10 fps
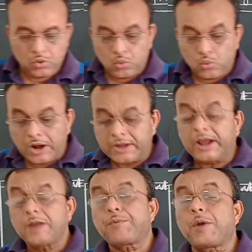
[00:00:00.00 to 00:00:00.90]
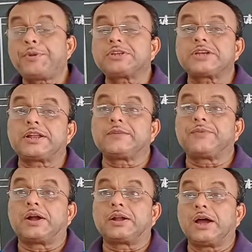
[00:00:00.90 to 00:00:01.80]
Worker profit sharing
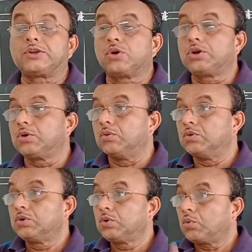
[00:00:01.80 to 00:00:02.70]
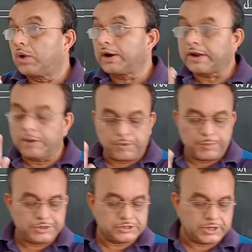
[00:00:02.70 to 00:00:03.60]
fund, I told you, worker
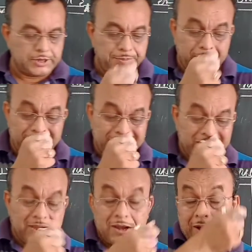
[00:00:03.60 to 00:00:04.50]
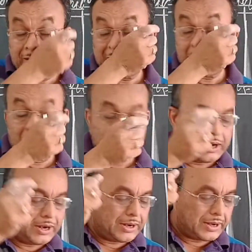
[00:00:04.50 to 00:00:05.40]
profit sharing fund and
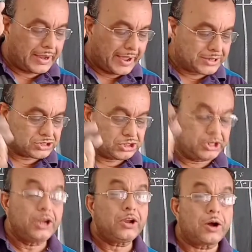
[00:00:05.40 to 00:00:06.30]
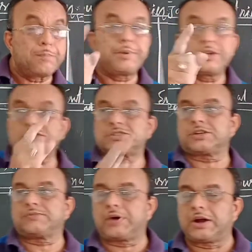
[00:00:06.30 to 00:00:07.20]
worker accident
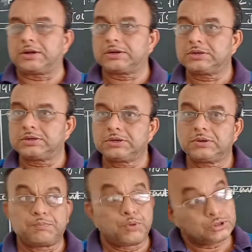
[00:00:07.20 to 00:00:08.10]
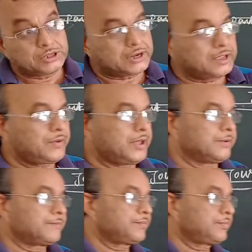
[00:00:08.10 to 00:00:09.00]
compensation fund, both are given.